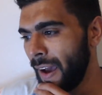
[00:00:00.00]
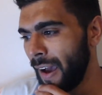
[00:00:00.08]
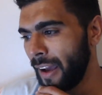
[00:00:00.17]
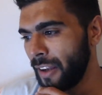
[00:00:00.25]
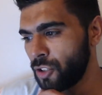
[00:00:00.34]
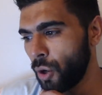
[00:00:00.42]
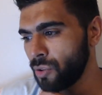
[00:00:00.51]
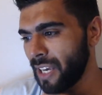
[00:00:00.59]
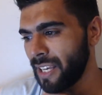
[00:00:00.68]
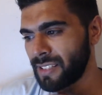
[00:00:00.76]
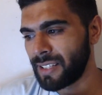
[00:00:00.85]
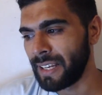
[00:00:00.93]
Jose
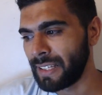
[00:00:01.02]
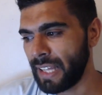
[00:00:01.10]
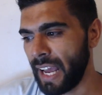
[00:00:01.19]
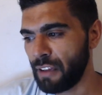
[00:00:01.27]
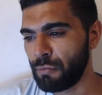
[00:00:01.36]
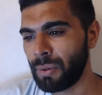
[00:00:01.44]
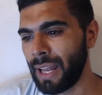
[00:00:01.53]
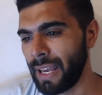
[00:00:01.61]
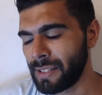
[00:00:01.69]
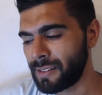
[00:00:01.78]
has said Dave plays,